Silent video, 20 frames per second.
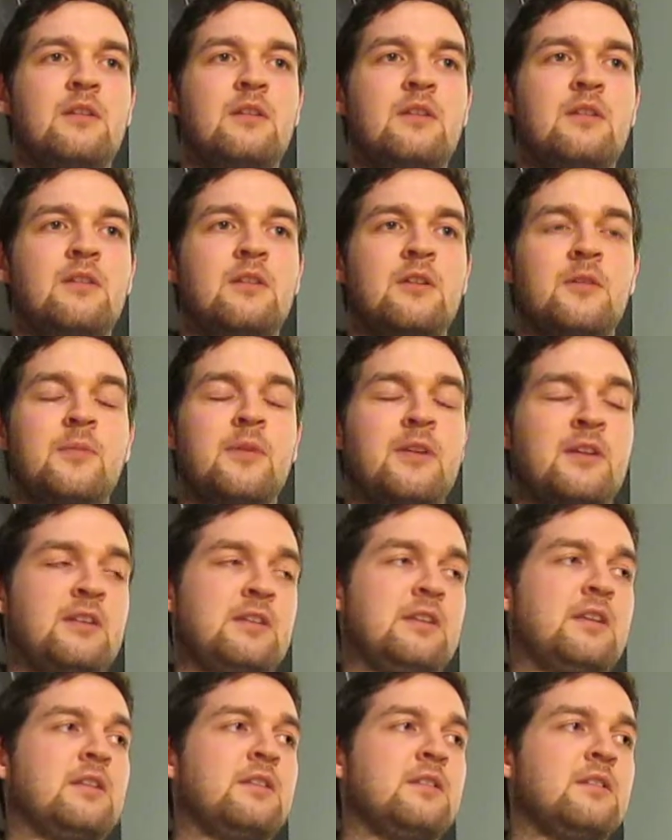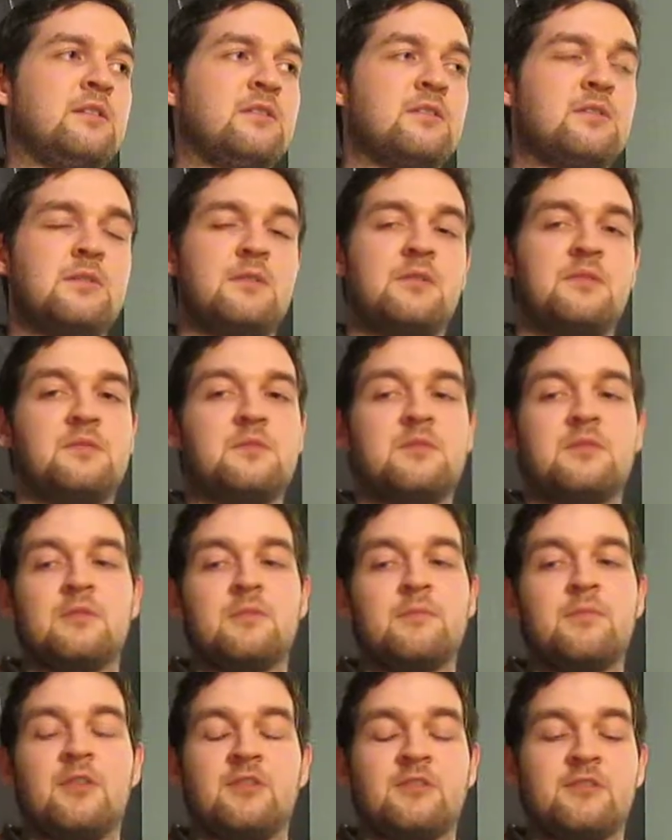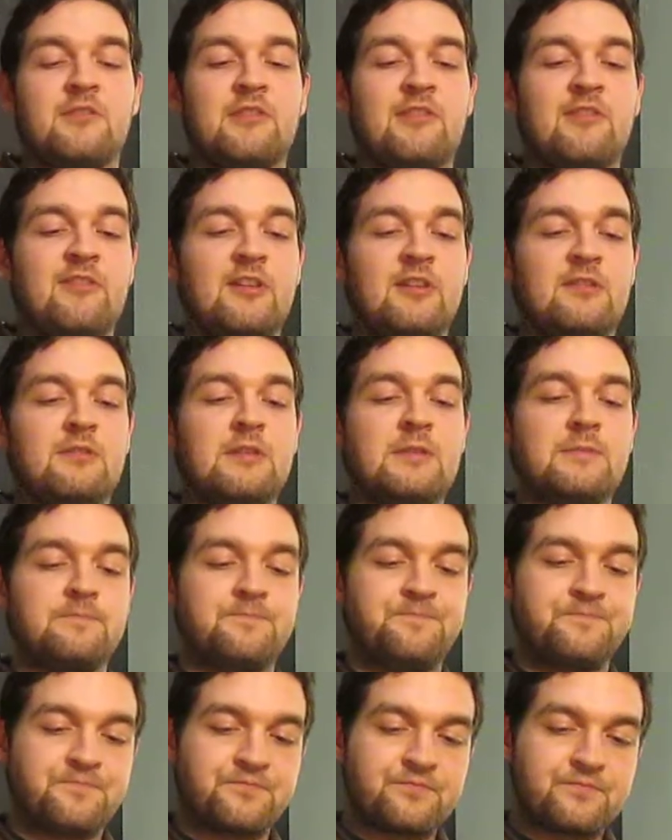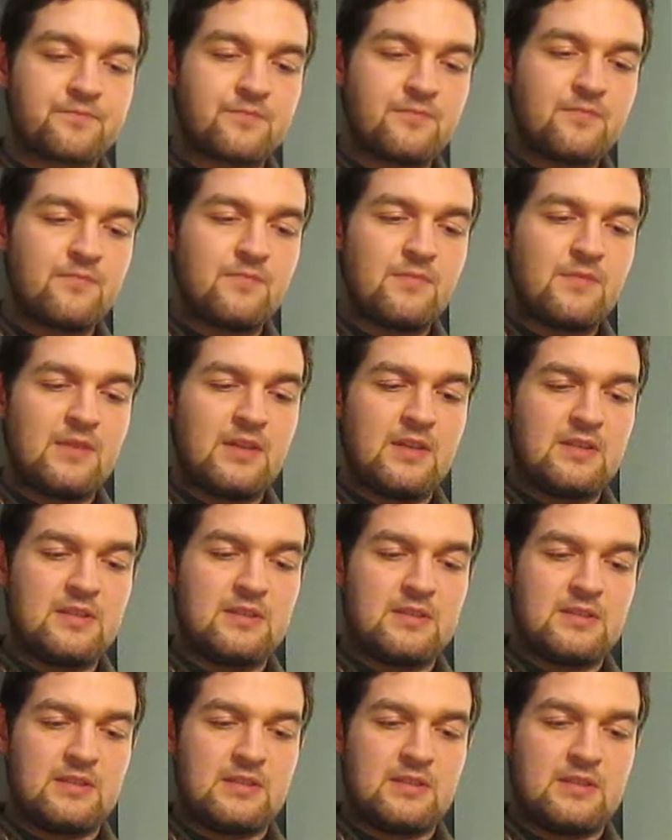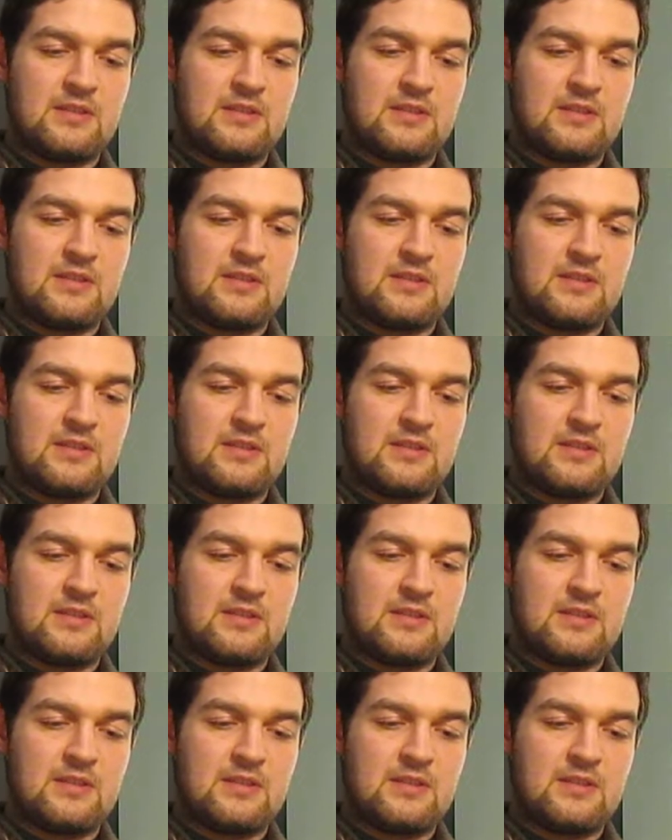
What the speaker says: no pun intended, sort of pottering around. And